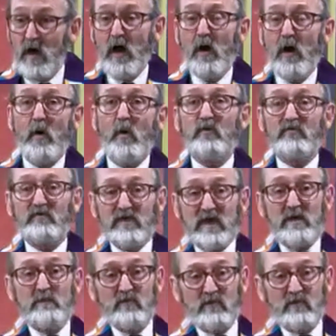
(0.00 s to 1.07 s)
oh,
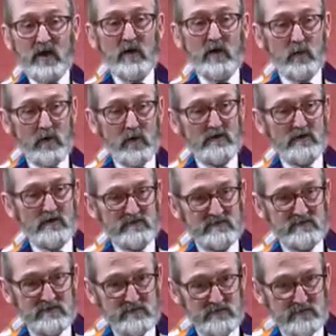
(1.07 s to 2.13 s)
see, prayer
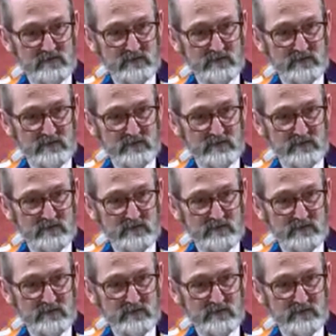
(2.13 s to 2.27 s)
works.